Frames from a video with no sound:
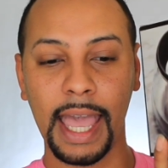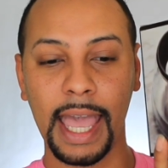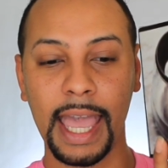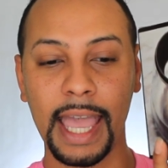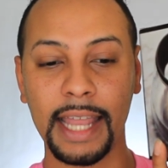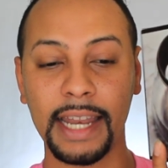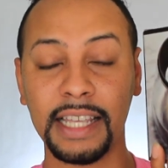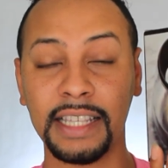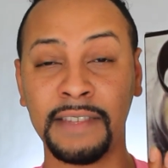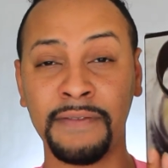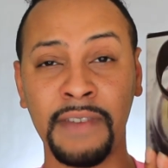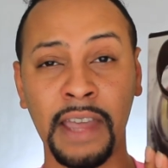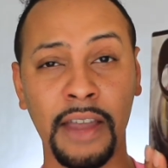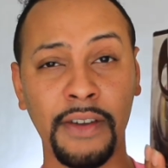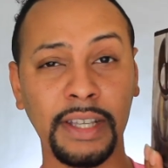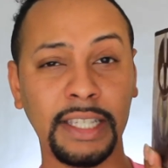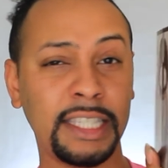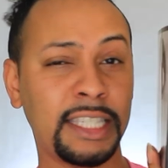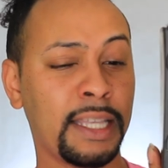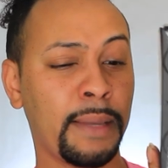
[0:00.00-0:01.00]
and it's
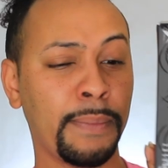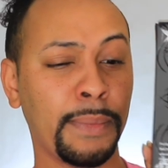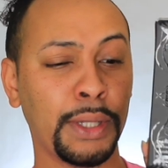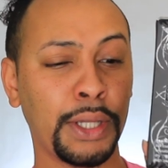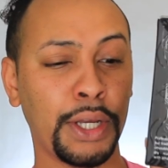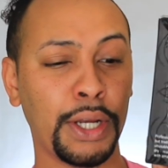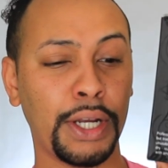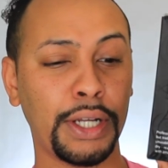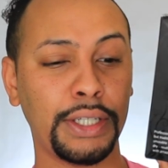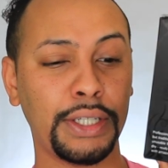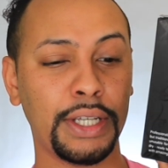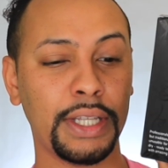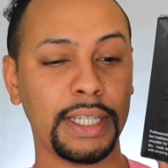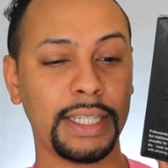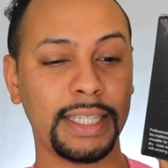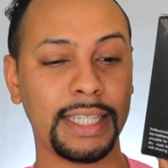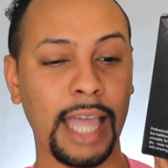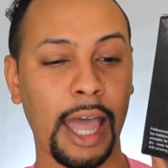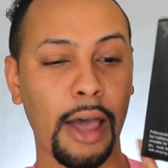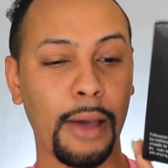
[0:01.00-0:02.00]
very similar to the
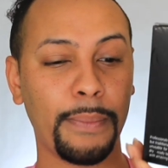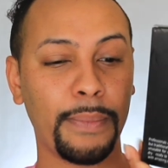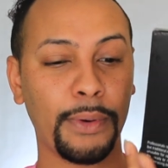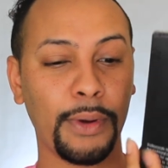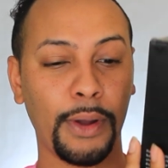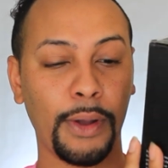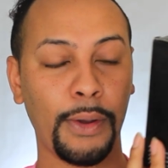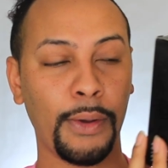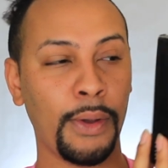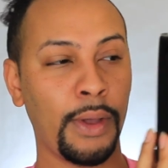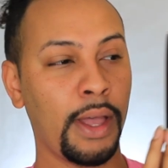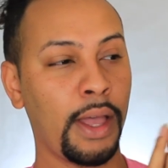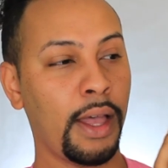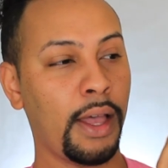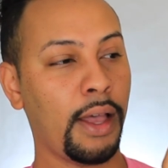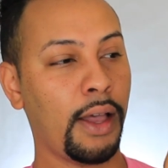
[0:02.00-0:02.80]
stylpro,